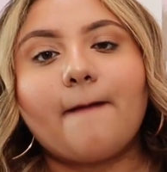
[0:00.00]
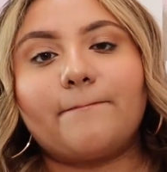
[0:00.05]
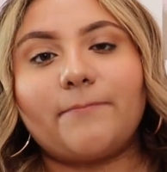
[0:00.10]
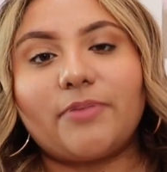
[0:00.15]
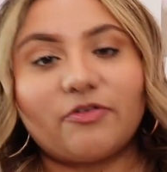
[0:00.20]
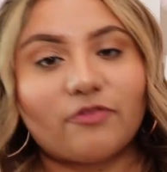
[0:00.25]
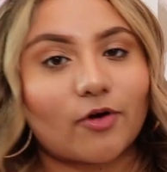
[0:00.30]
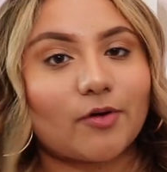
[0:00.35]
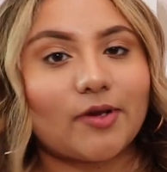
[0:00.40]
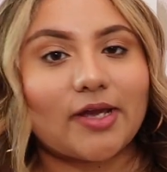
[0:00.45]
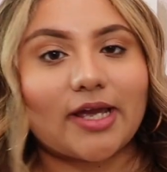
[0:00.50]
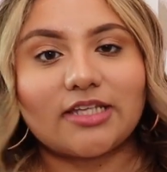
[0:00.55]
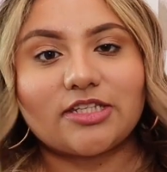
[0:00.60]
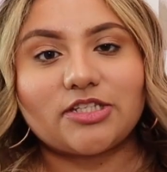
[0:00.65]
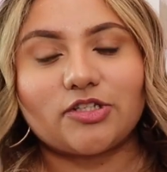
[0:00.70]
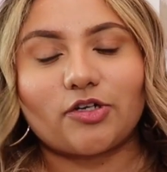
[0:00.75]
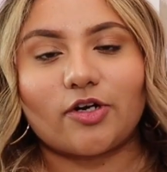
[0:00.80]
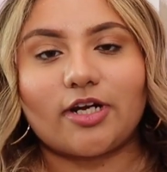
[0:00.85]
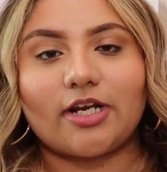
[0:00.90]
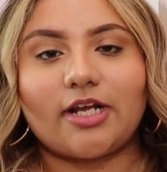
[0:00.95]
Before we get
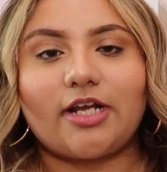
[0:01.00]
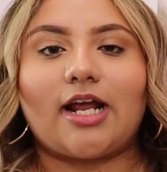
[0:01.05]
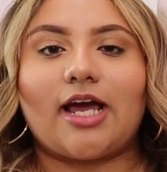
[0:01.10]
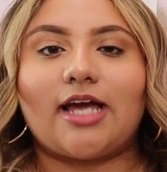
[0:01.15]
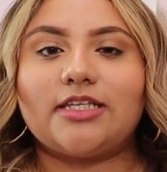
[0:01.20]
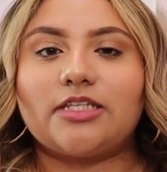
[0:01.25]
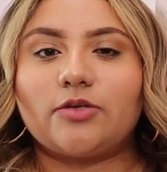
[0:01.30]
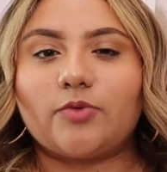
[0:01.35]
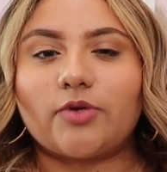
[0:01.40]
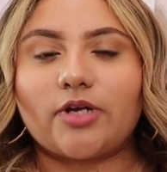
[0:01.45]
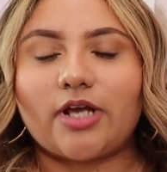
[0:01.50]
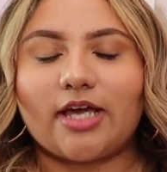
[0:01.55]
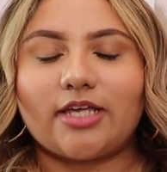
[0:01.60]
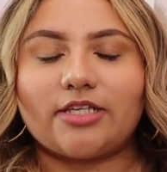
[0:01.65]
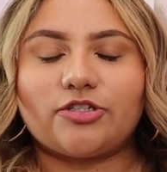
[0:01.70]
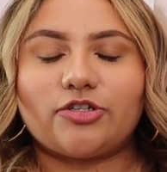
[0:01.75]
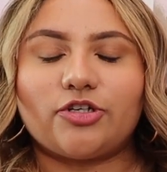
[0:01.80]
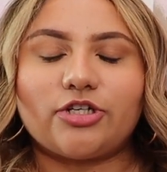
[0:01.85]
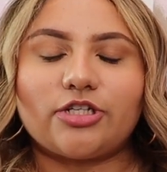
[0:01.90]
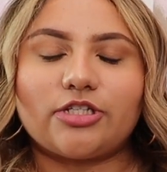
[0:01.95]
started, I did want to
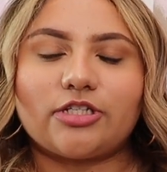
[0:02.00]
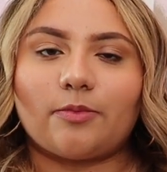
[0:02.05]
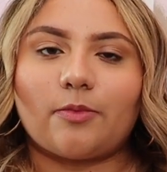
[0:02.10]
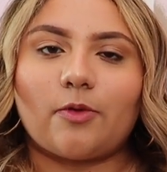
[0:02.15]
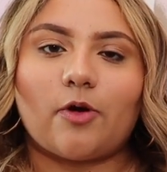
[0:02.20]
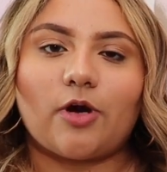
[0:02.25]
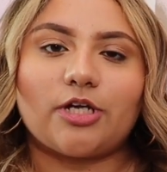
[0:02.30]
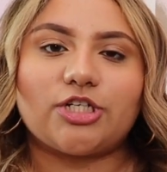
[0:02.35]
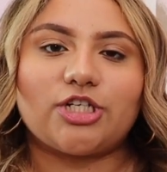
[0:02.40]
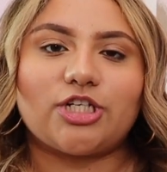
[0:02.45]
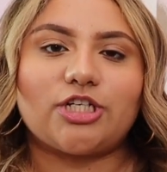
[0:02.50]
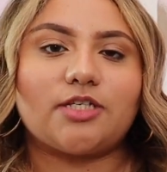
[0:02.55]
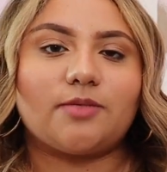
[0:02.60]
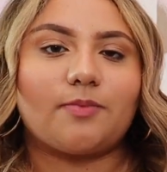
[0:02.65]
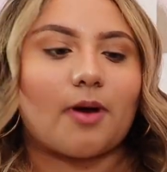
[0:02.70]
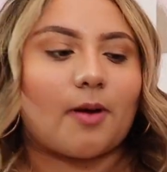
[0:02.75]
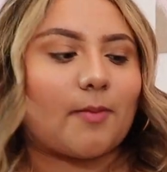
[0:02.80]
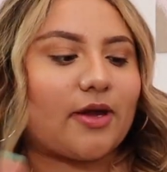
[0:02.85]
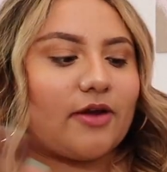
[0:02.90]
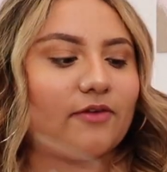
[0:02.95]
answer some questions
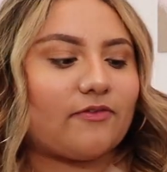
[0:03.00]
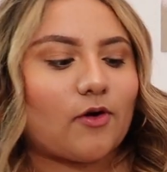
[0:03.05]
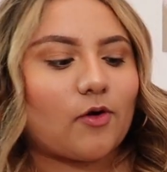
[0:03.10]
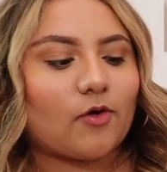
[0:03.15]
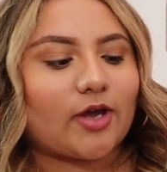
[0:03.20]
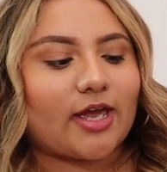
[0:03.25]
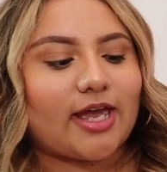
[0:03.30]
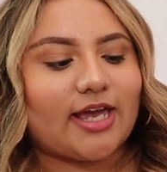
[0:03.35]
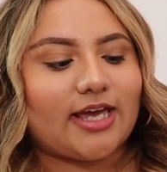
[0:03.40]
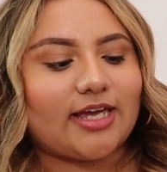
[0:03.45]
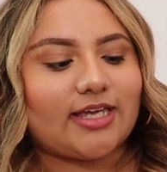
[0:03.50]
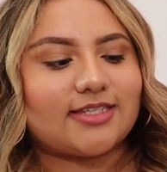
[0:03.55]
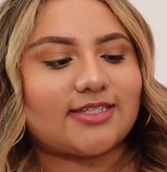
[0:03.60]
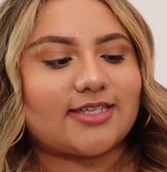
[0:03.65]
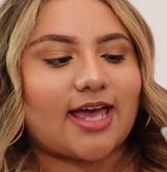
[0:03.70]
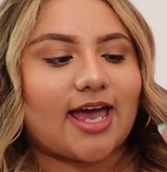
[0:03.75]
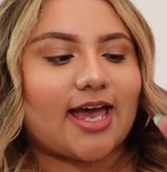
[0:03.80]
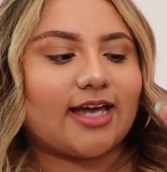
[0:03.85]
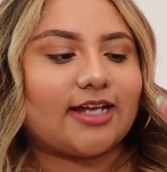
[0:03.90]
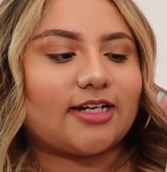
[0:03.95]
about my phone case
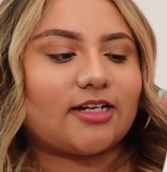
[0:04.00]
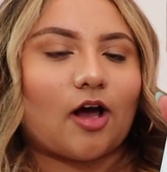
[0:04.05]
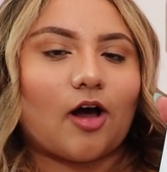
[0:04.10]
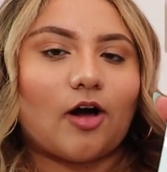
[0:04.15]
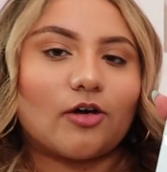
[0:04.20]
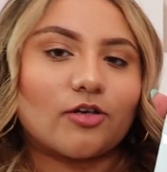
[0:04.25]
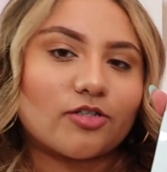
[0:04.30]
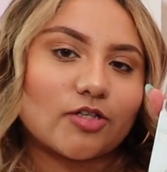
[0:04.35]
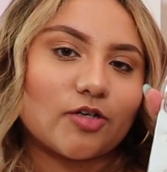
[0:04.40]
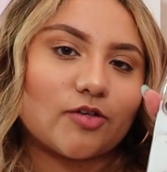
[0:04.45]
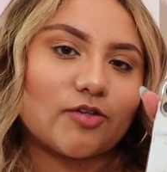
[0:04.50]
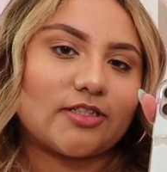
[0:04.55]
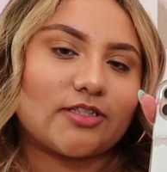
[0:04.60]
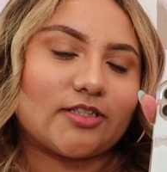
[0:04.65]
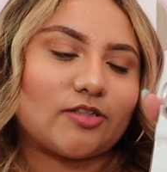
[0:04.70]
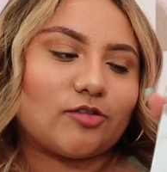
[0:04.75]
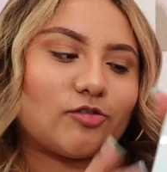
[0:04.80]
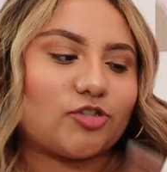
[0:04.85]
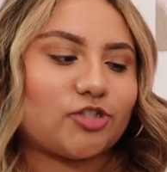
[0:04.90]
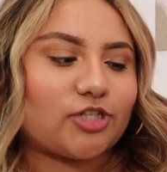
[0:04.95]
and also this
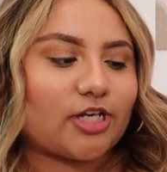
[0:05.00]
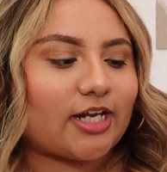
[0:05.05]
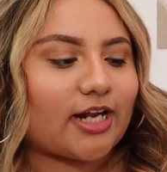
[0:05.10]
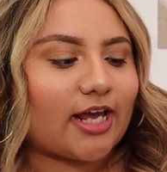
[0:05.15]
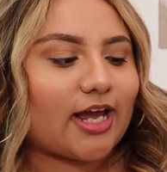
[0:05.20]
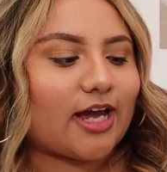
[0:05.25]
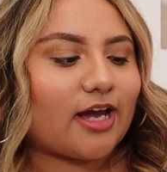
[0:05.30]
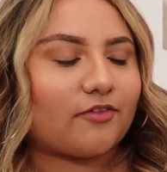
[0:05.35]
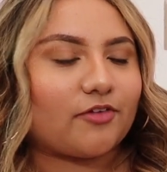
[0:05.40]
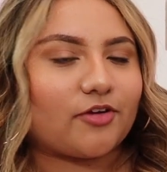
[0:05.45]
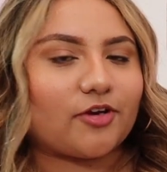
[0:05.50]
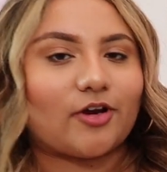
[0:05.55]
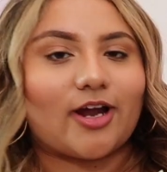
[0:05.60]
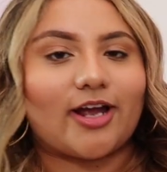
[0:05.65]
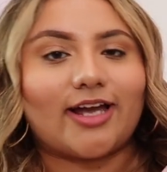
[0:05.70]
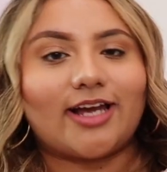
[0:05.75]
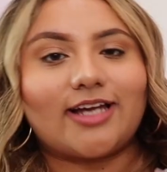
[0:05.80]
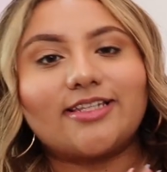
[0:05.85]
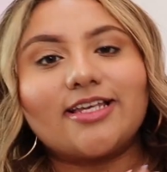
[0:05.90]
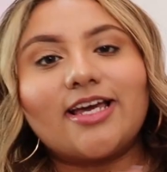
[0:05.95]
little chain I have here.
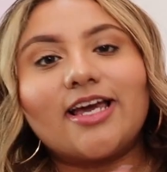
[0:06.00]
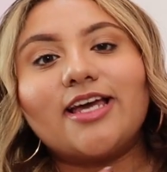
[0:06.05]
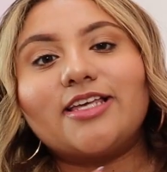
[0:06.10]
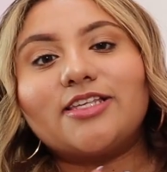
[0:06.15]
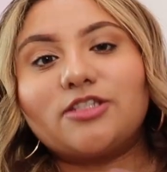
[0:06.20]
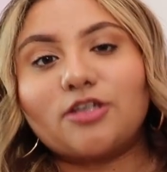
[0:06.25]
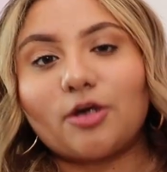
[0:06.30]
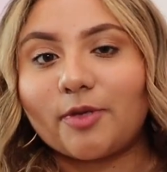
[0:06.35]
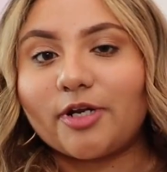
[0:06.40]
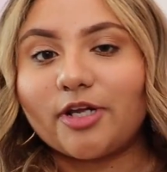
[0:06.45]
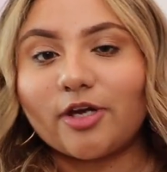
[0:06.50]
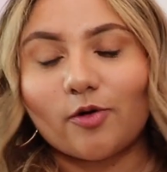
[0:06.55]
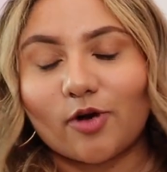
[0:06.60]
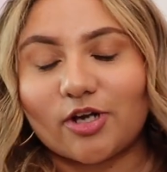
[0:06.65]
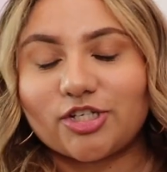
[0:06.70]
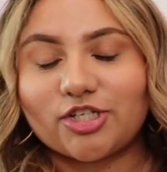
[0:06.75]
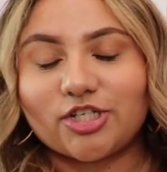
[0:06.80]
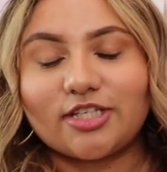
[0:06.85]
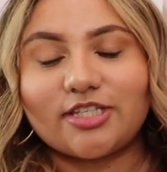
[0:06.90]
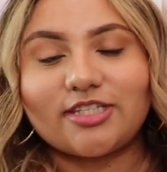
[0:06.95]
I get so many
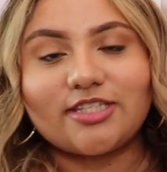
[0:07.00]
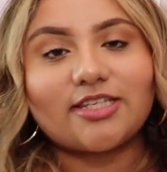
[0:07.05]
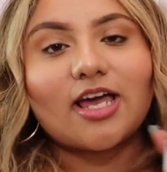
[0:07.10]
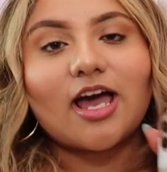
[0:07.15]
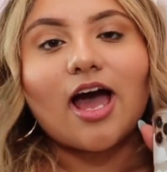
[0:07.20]
questions